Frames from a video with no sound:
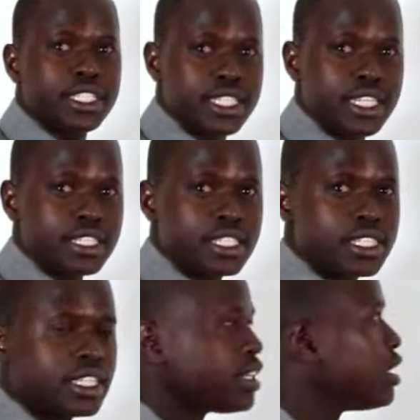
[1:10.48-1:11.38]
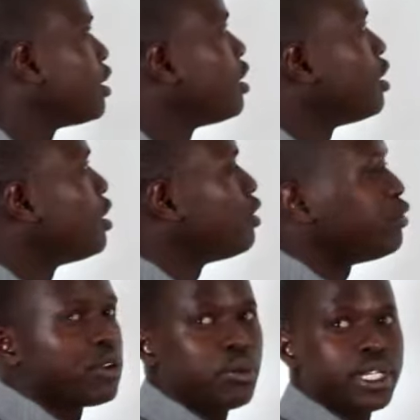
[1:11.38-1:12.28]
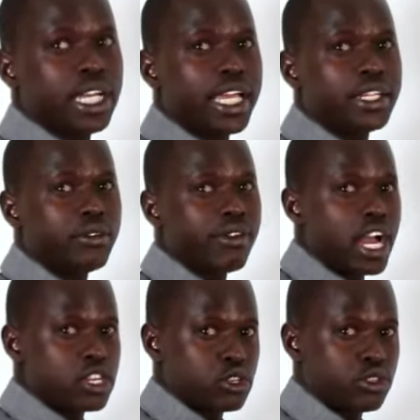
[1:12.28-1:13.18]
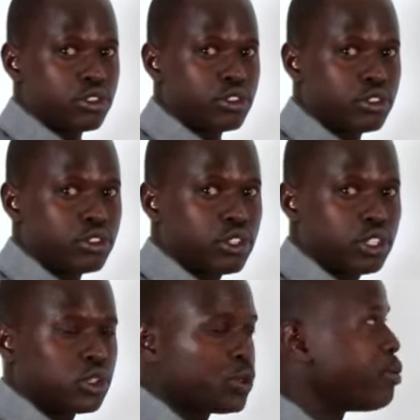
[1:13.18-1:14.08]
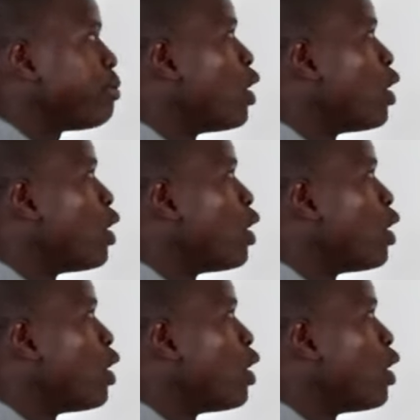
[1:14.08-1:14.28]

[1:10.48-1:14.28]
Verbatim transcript: distance from the line of action to the